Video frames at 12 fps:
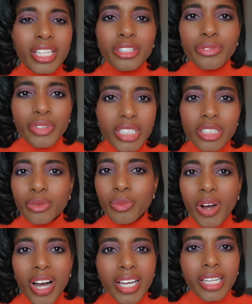The reason
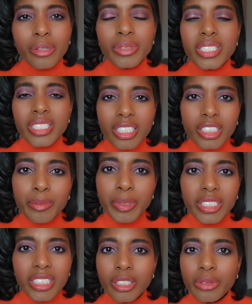why it was such a
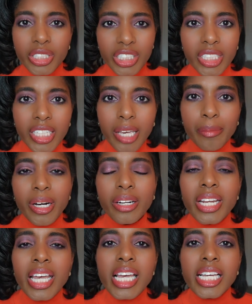big deal when she came
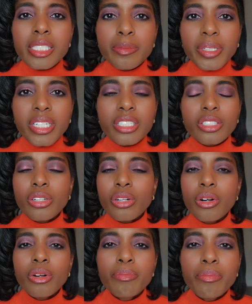out is because her
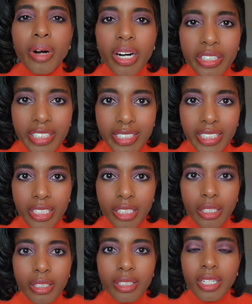whole
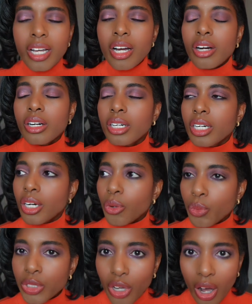marketing
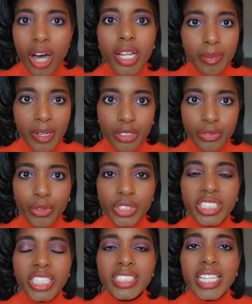was all about the 40
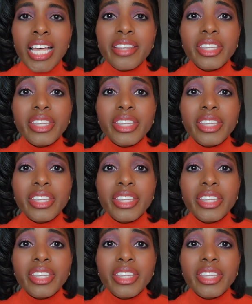shades.